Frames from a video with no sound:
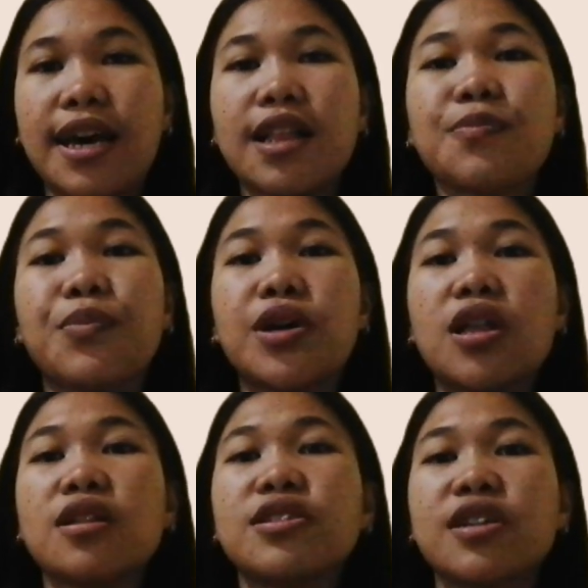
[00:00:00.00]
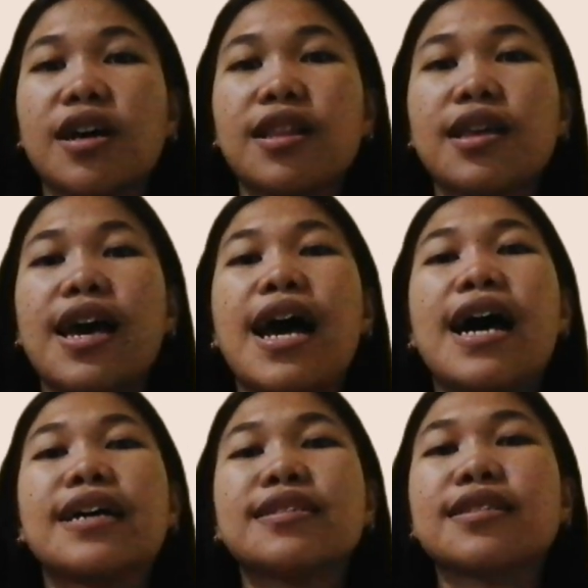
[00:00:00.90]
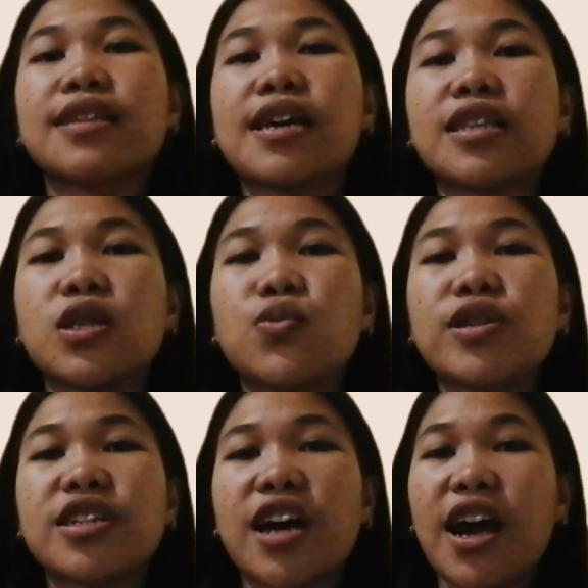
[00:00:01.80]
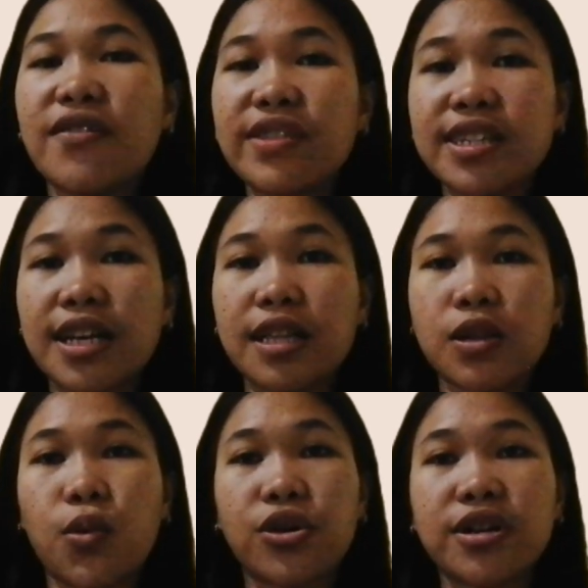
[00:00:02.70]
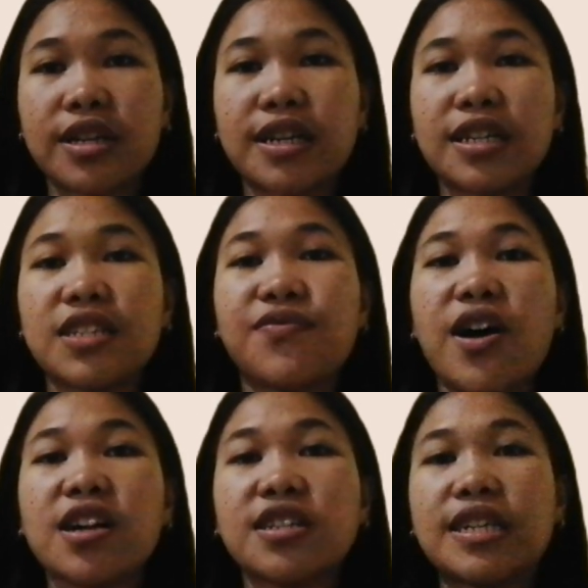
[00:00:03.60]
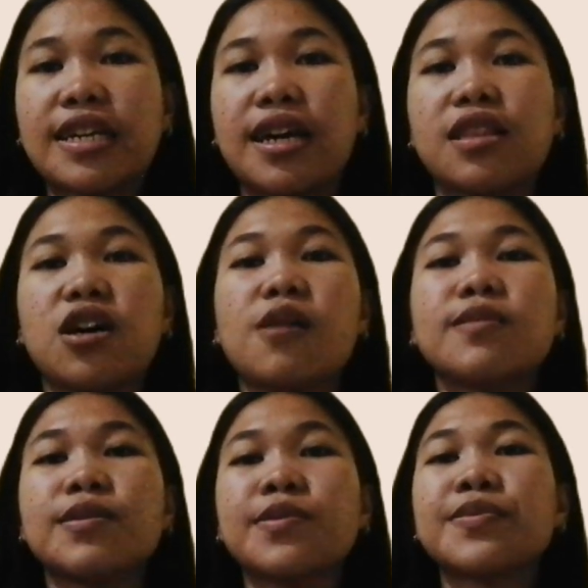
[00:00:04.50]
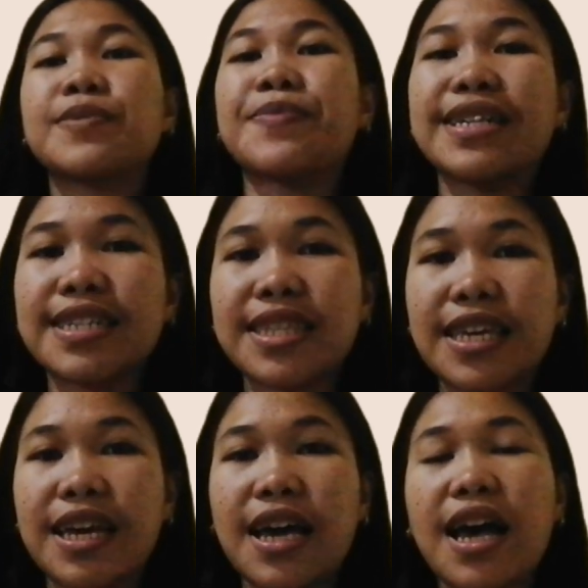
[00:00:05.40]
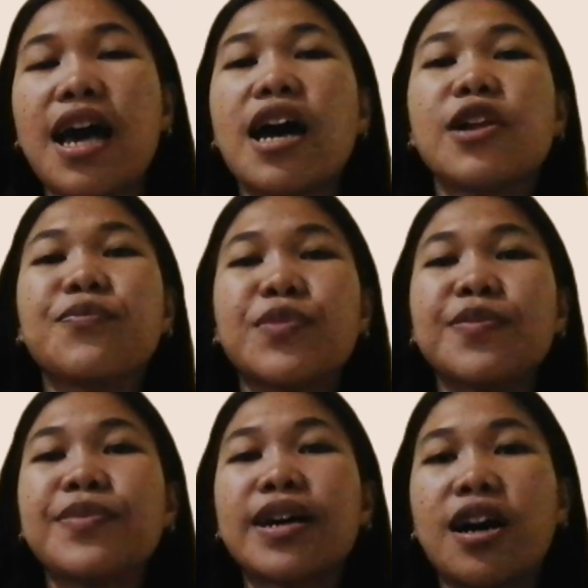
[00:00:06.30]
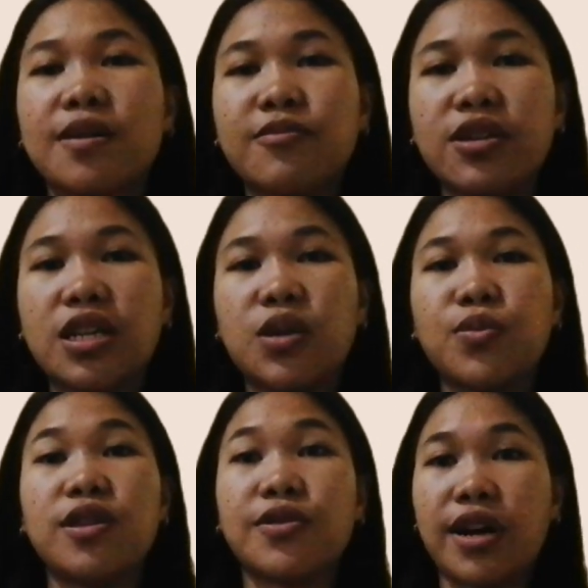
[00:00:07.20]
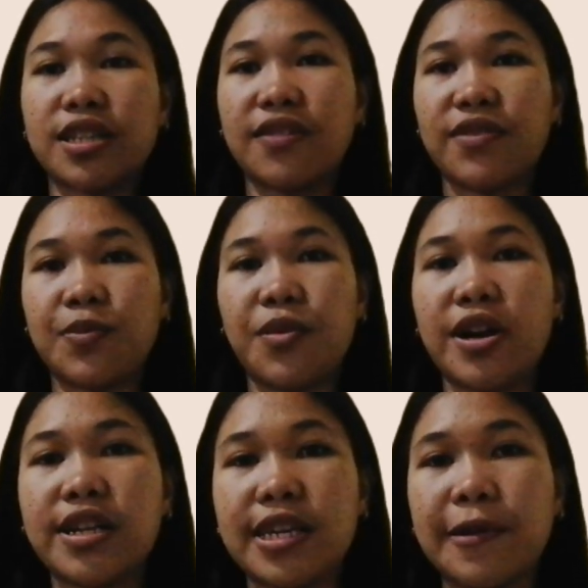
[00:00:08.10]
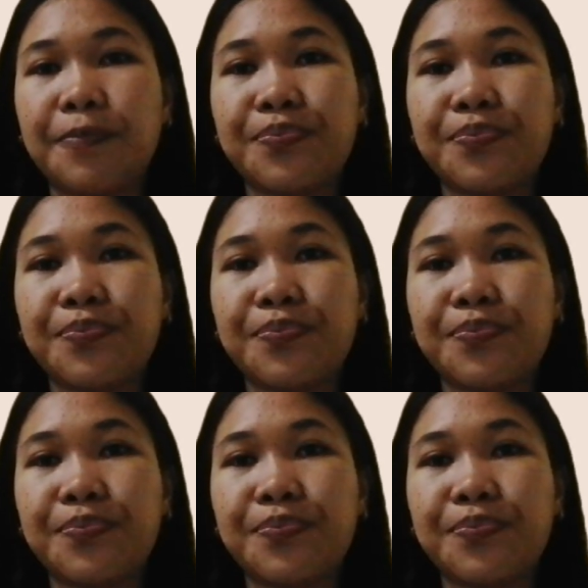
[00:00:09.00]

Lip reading: health biological as a state in which every cell and organ is functioning at optimum capacity and in perfect harmony with the rest of the body.